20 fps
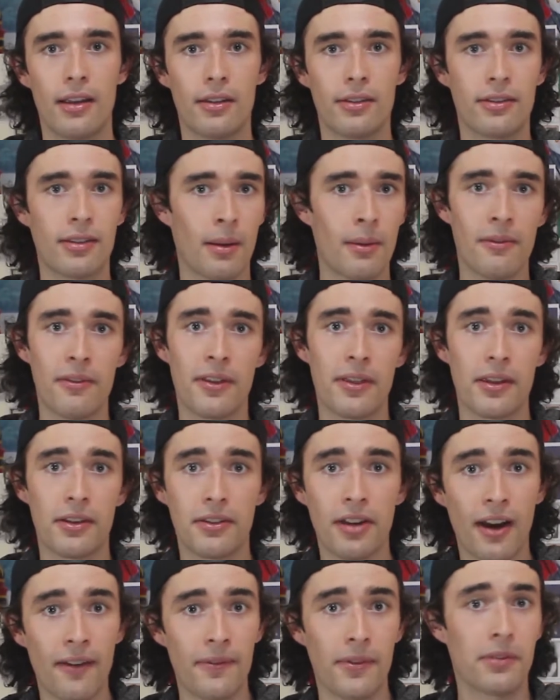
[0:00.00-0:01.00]
some of the
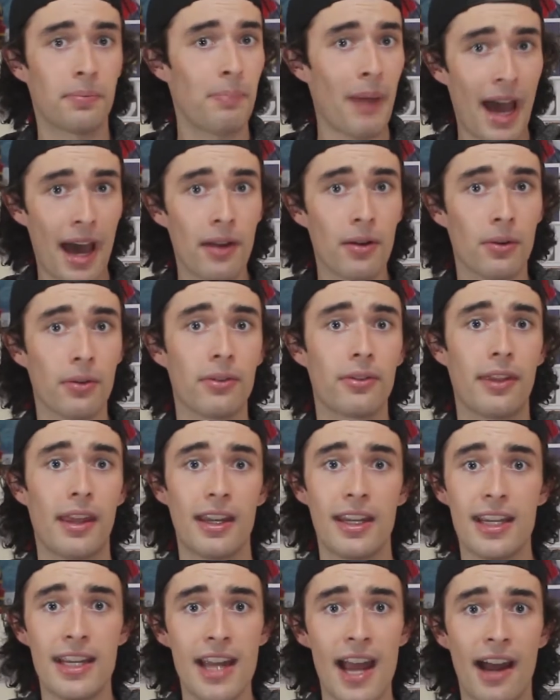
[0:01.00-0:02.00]
toughest battles
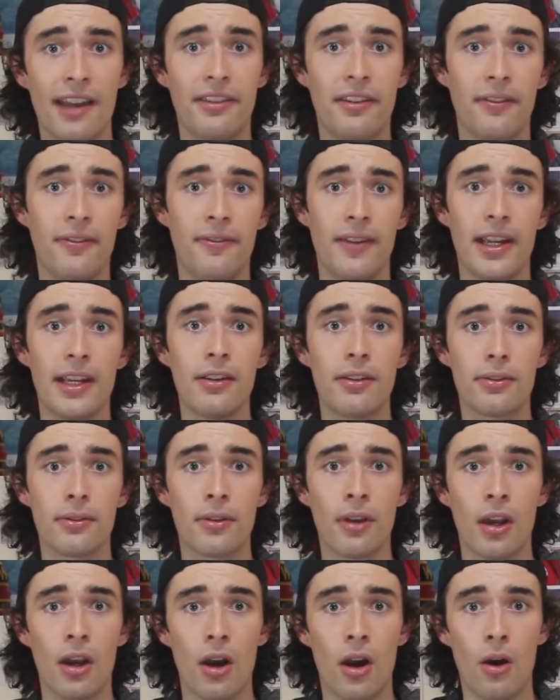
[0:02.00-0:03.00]
that he had to
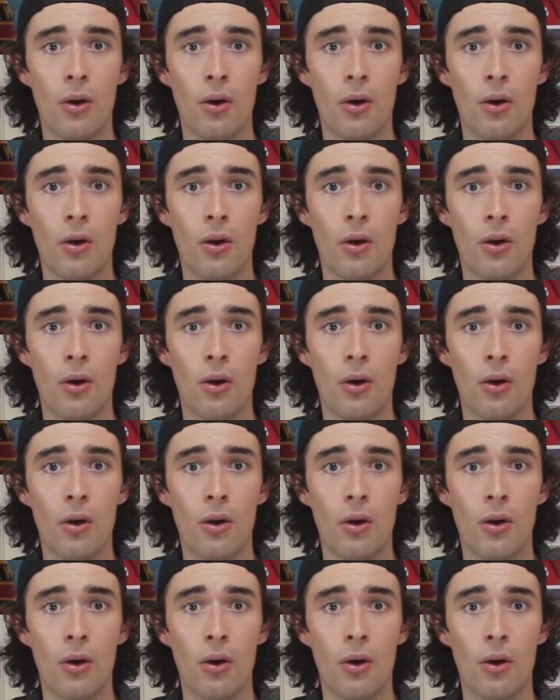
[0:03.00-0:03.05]
face